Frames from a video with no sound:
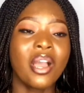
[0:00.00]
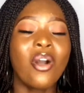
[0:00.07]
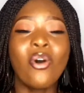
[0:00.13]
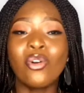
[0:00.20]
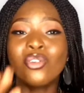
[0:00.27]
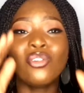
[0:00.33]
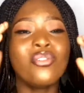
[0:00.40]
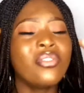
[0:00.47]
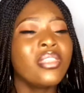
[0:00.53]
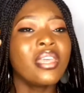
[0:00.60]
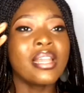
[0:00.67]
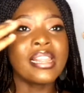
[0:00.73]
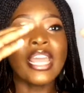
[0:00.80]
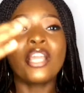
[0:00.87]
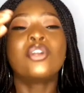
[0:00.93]
or
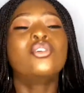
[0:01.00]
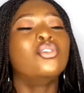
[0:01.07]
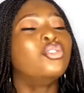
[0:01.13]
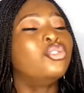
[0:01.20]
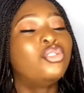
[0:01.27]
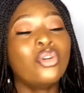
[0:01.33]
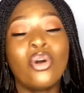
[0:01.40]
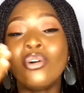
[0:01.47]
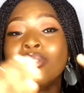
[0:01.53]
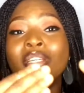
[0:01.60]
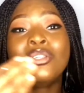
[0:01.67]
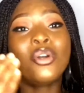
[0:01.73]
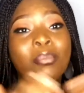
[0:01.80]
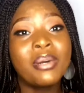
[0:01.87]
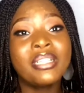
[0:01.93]
like you're on a
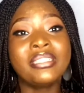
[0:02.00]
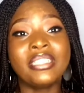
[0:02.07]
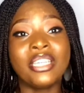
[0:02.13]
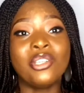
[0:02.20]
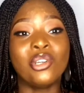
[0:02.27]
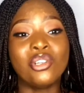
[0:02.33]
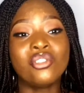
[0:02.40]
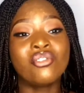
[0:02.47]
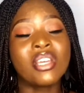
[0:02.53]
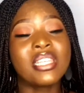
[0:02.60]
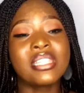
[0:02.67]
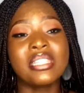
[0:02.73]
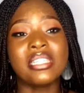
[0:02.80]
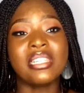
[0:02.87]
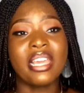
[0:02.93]
normal day, you're
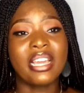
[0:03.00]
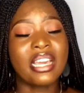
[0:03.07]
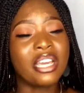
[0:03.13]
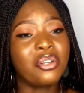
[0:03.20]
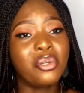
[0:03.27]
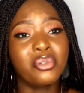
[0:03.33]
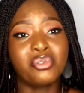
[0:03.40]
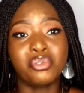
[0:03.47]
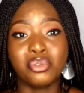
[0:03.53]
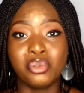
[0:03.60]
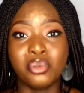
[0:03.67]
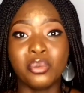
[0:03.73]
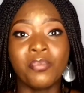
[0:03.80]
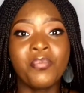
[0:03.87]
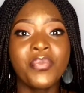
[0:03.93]
dressing like, I don't even
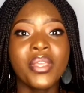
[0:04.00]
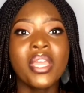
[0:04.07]
know.